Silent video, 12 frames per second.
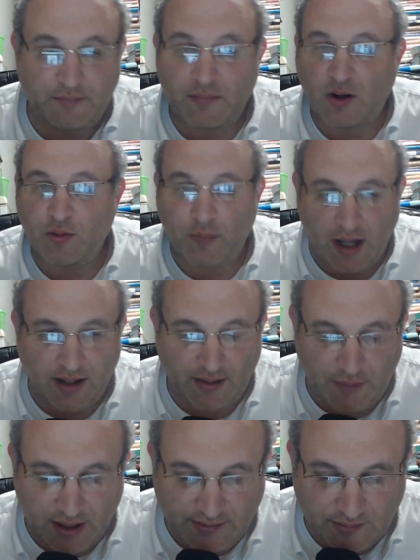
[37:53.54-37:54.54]
Kubalim
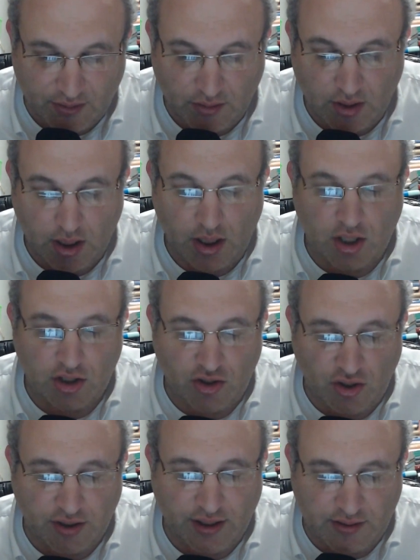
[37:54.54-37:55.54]
are into,
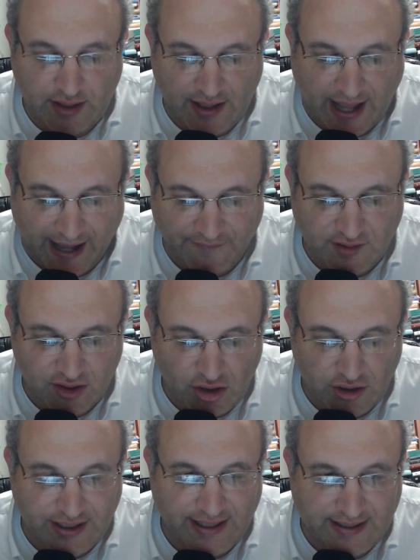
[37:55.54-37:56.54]
Yud, they have the
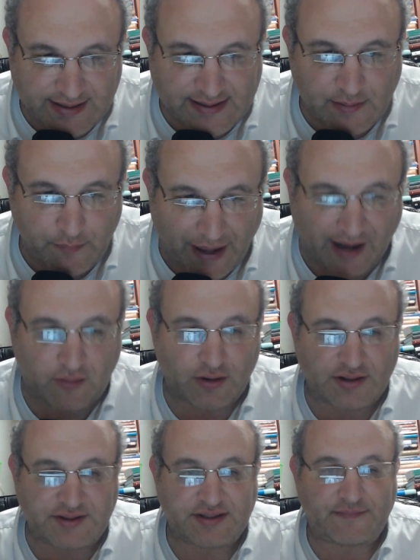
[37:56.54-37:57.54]
Yud is
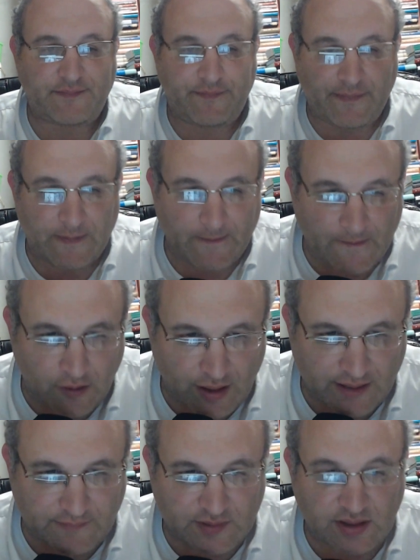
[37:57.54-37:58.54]
backwards. Okay,
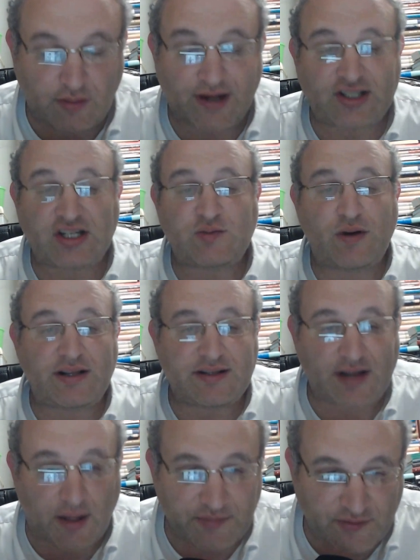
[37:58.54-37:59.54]
so the question is where this
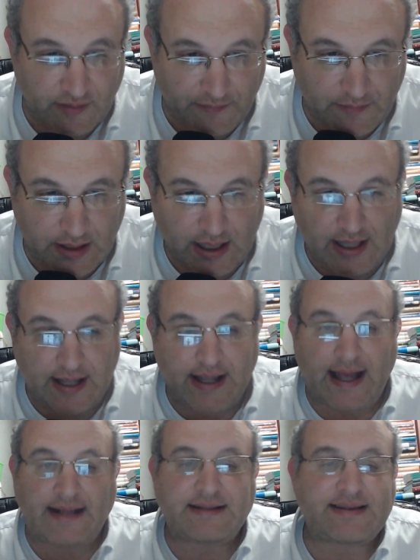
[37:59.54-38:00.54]
comes from.
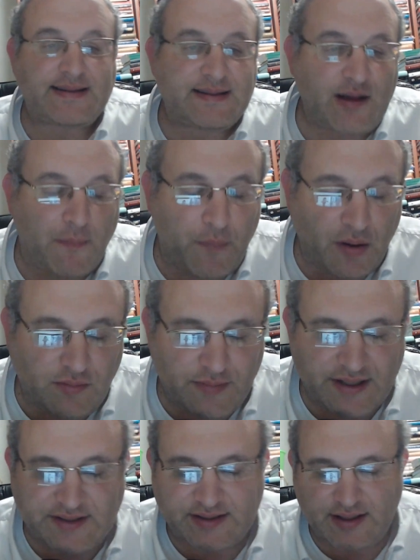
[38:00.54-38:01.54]
And this is a
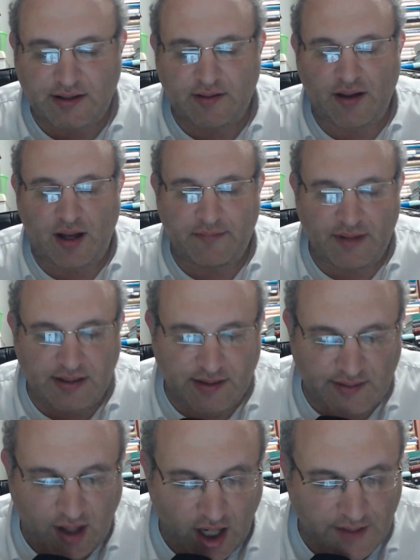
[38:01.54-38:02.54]
pulmis in the
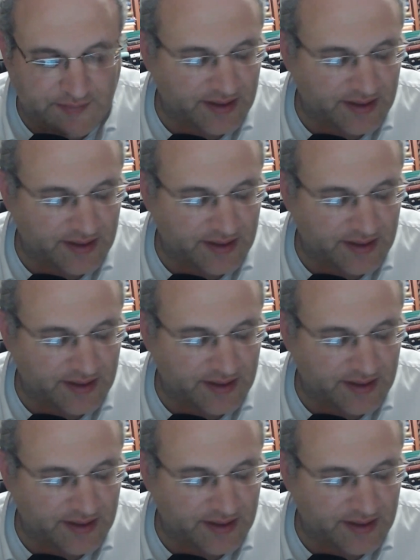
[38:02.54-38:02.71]
times